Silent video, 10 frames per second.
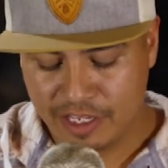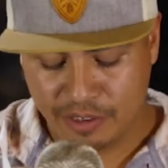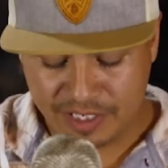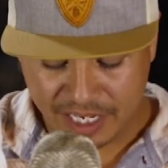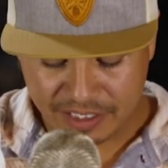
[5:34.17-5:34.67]

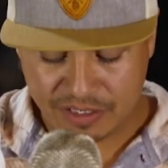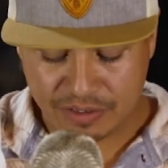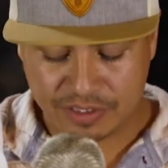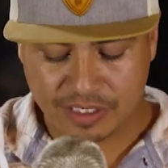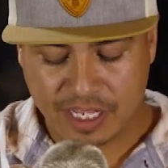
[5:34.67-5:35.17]

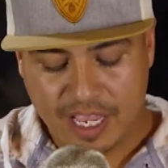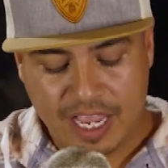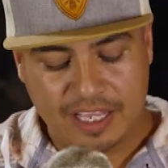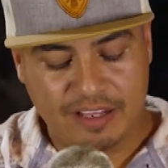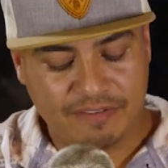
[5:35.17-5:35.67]
utensils,
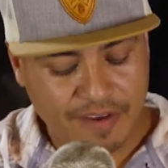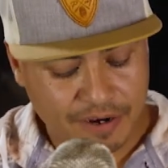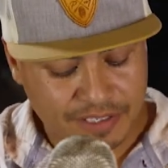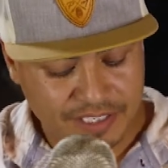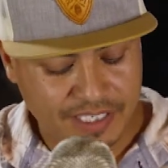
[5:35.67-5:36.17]
and the
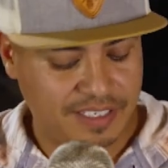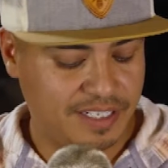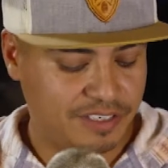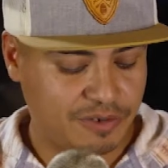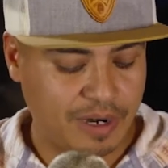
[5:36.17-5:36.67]
Pharisees and
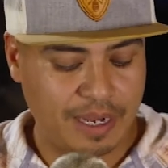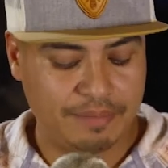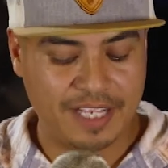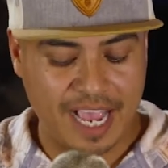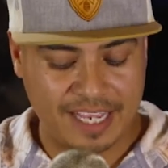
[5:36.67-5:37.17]
the
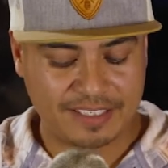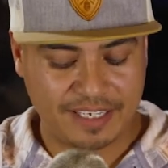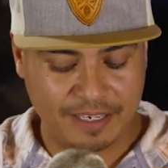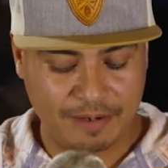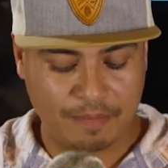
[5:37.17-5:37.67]
scribes ask
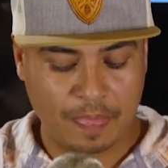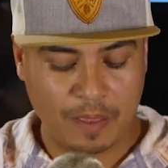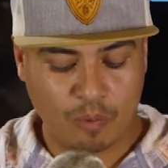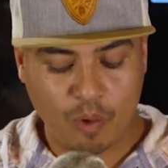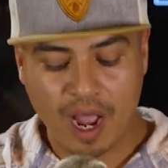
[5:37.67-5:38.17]
him,
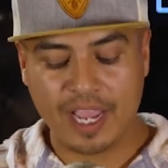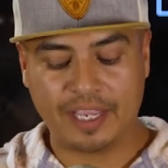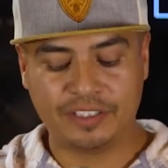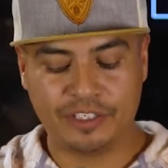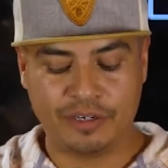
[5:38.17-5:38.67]

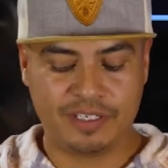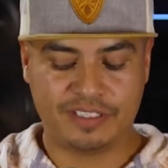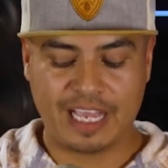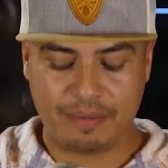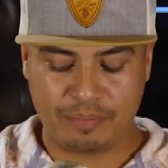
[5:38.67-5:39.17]
Why do your
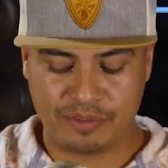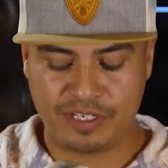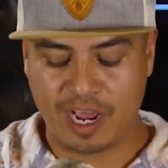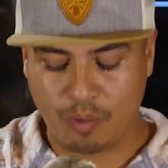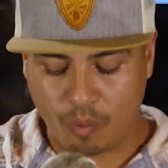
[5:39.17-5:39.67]
disciples
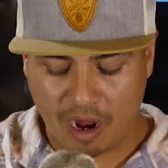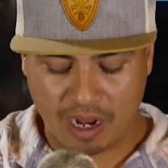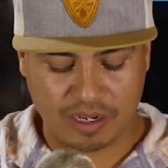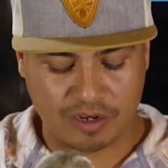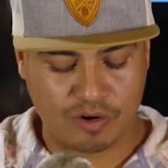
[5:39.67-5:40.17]
not
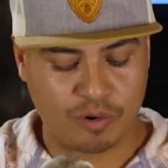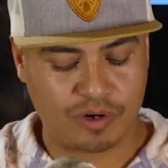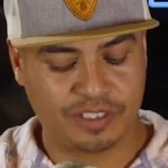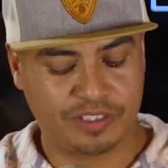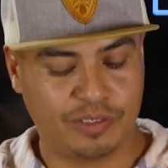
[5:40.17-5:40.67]
walk
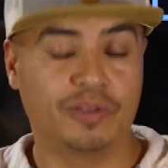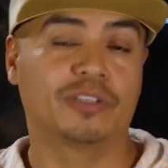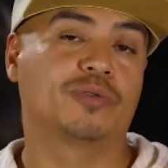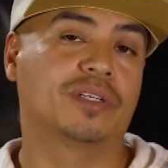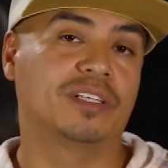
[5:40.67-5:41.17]
according to the
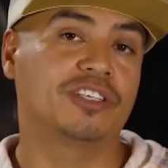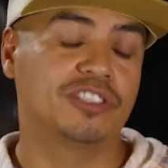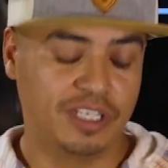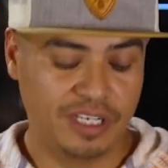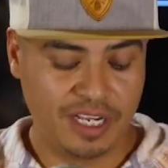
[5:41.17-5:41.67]

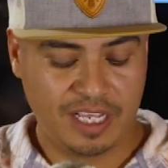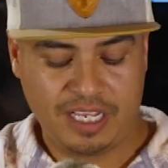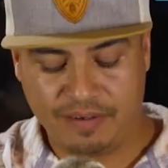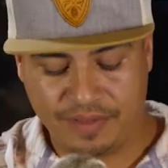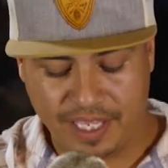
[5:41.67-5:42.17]
tradition
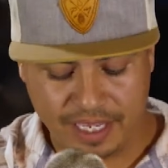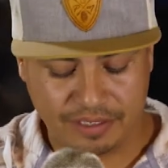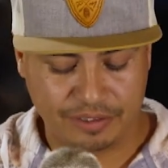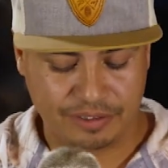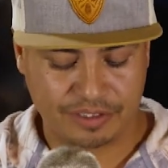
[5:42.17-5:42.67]
of the
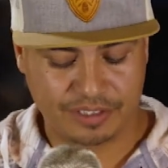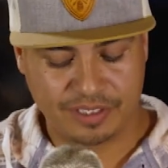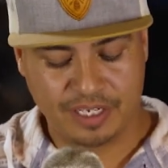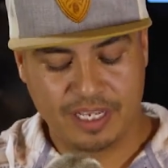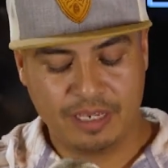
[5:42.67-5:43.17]
elders,
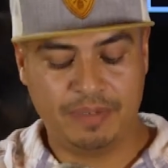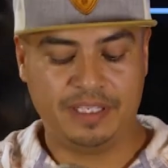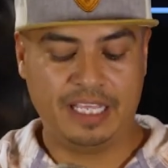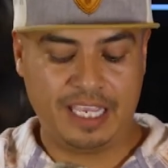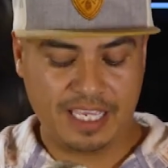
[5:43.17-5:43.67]
but
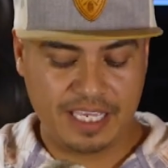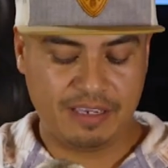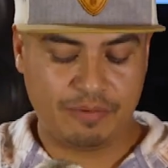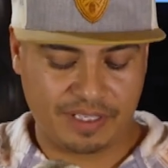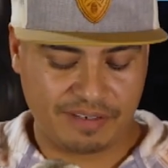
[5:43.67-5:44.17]
they
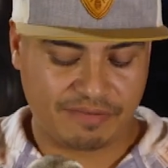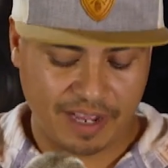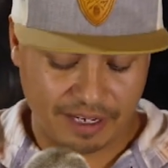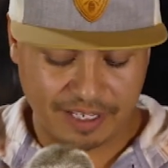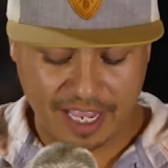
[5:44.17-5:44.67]
eat with
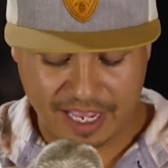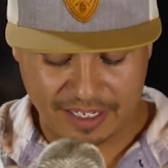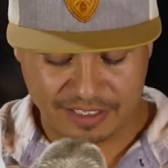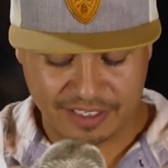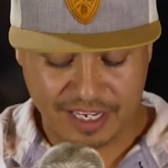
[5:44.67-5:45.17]
defiled
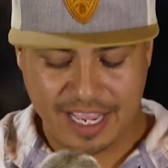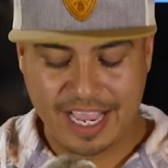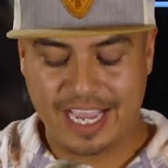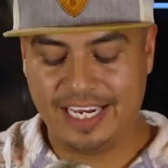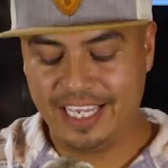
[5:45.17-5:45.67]
hands?
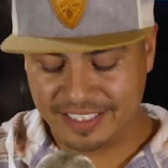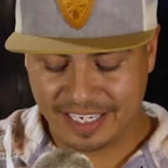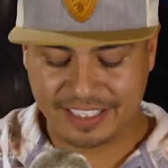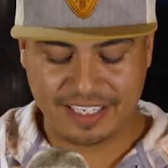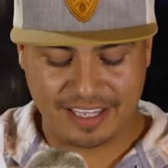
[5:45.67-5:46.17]
And he
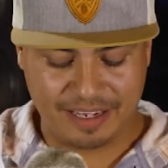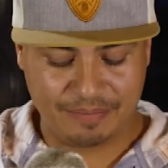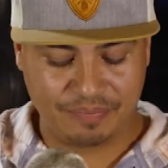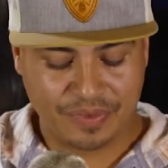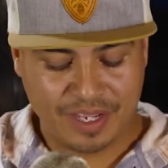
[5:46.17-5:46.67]
said to
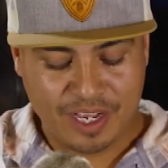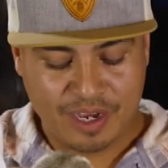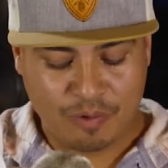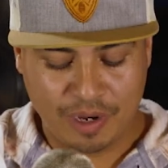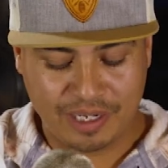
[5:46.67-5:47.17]
them,
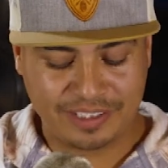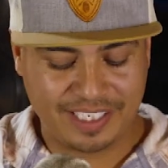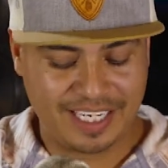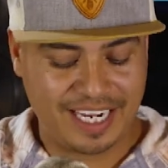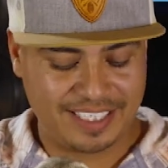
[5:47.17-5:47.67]
Well
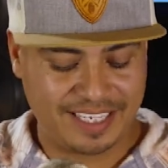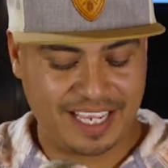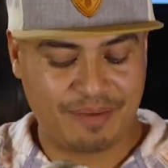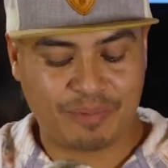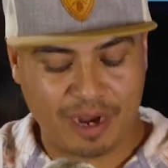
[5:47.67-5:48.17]
did
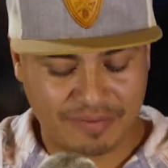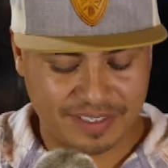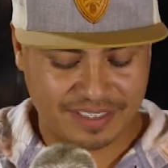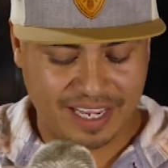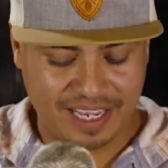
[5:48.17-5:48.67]
Isaiah
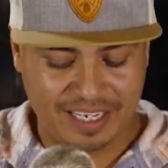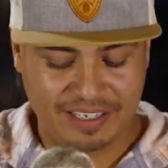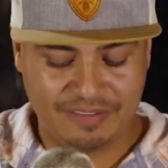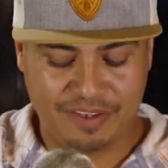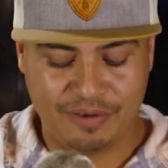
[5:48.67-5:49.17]
prophesy
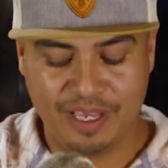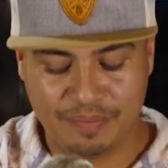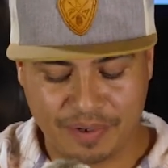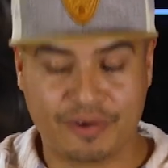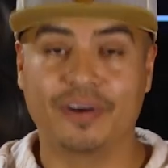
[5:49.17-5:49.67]
of you
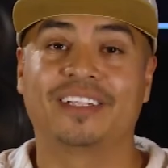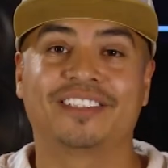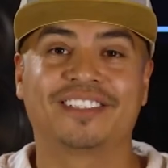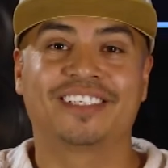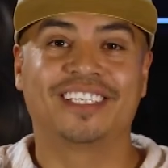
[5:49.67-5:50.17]

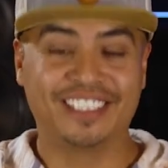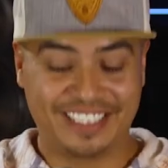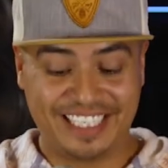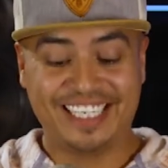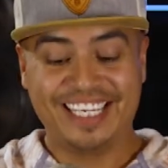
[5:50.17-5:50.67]
hypocrites. You
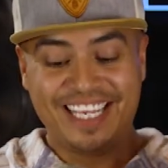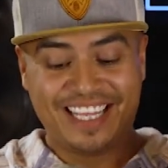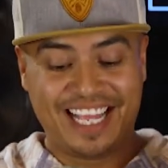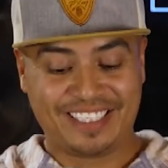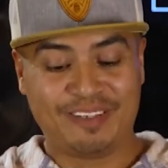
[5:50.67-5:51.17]
see,
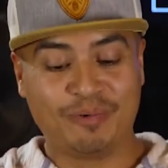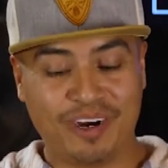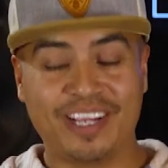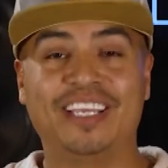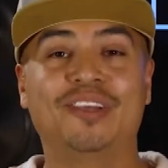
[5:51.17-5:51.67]
that's the
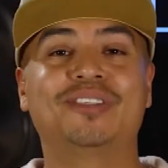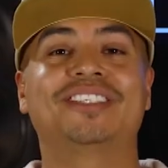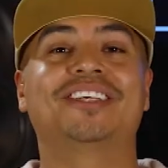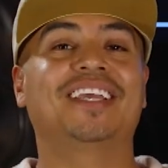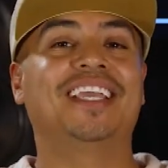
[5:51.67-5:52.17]
word. He
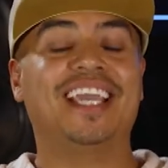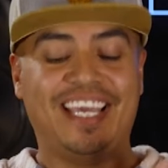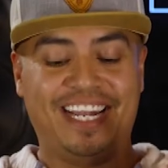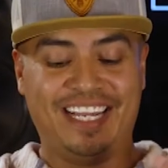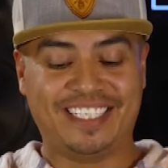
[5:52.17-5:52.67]
uses it
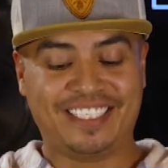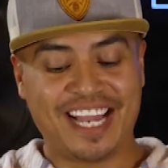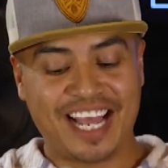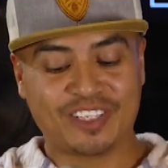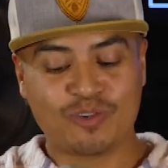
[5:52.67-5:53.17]
again, and it's
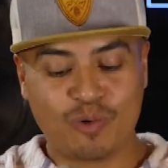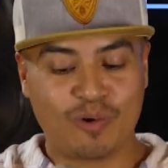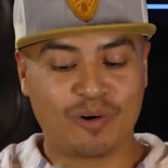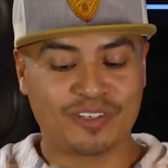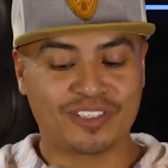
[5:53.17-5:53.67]
not
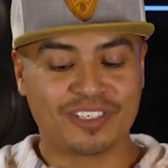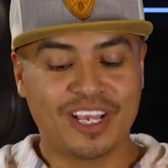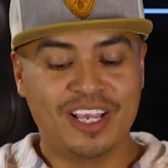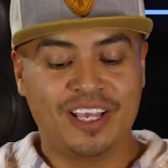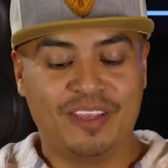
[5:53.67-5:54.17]
towards
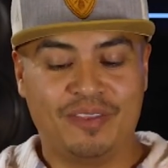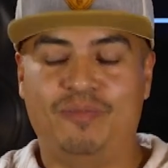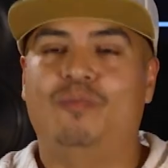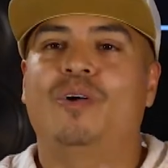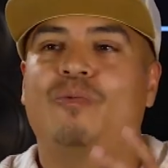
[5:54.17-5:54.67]

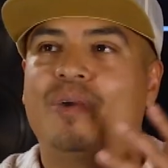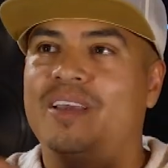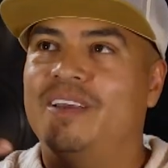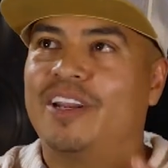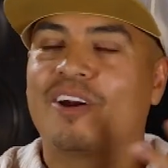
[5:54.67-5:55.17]
what
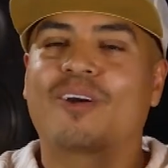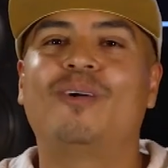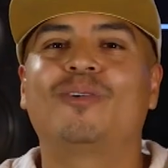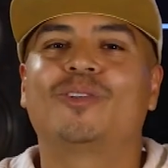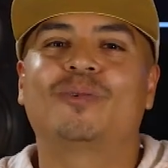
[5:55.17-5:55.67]
we in our
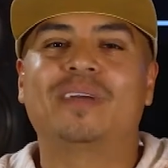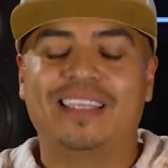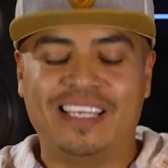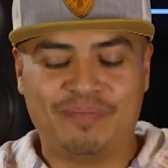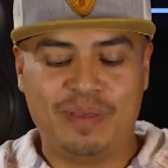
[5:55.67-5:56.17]
culture we
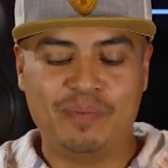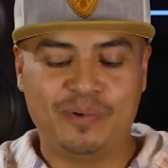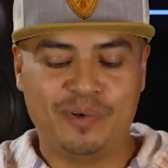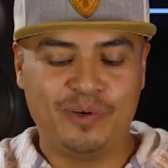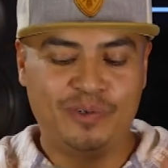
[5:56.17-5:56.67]
think
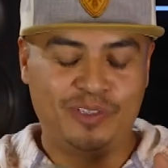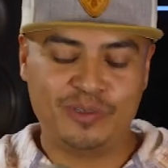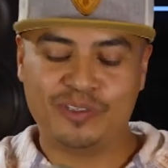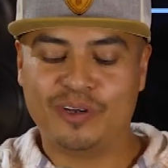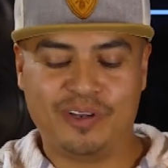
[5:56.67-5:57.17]
people who
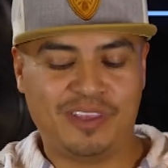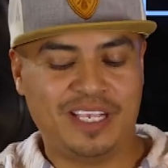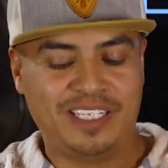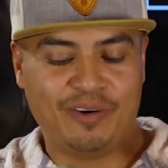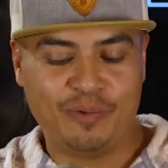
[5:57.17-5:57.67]
do certain
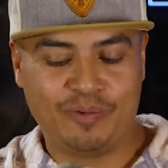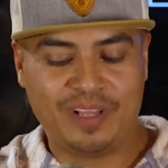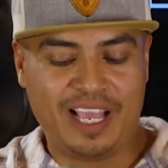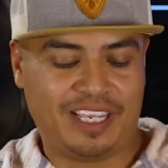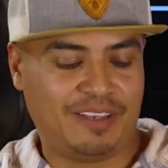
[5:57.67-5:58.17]
things that
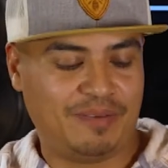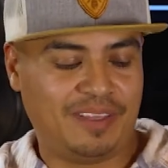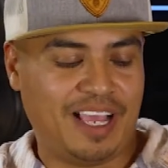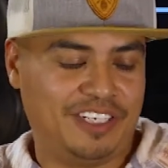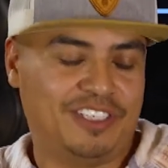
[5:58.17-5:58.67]
like
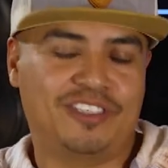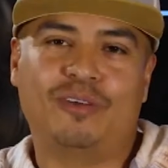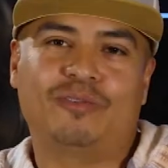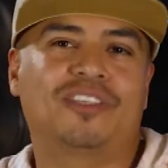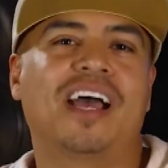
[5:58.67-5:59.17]
that just
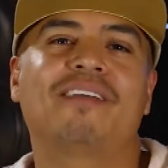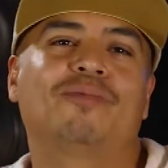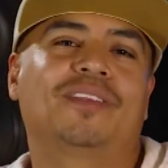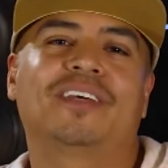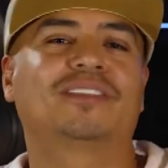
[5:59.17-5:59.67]
don't jive
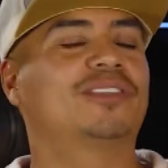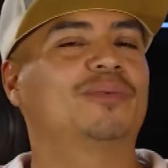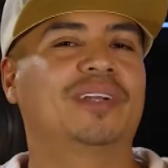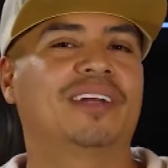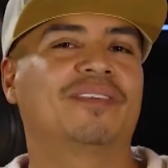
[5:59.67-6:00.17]
with us or
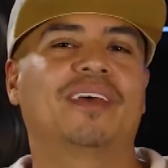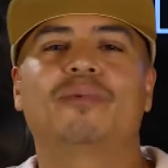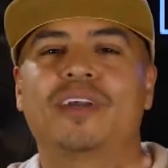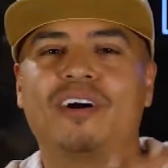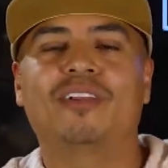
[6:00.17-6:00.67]
whatever that
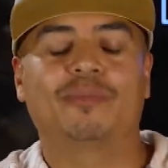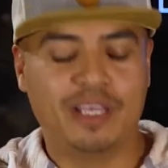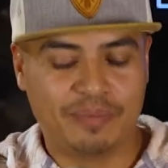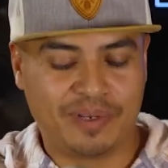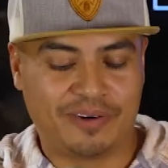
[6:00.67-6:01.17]
we call them
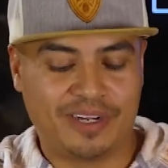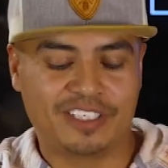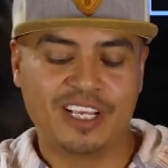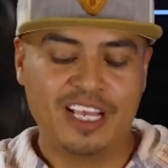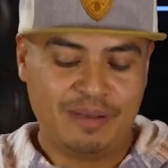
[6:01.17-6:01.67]

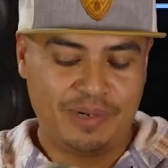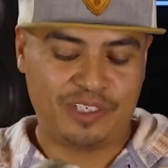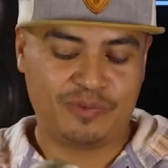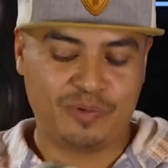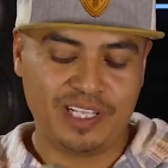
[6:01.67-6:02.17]
hypocrites but
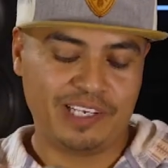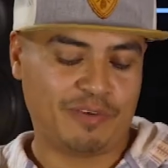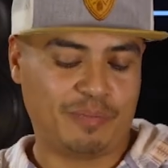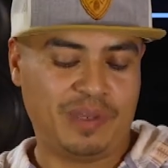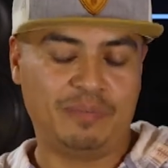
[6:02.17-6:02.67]
it's really
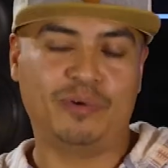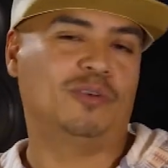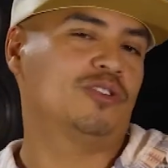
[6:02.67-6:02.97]
for people who